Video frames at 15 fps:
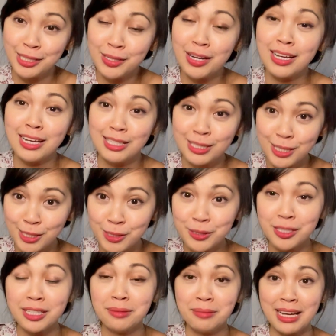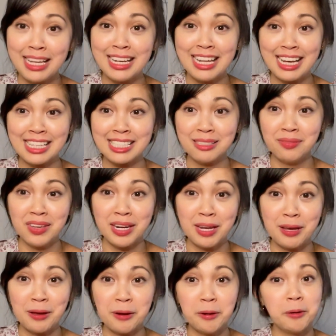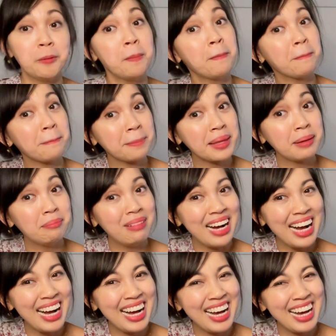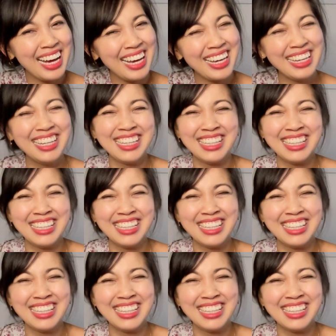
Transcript: you again soon in my next video. Bye!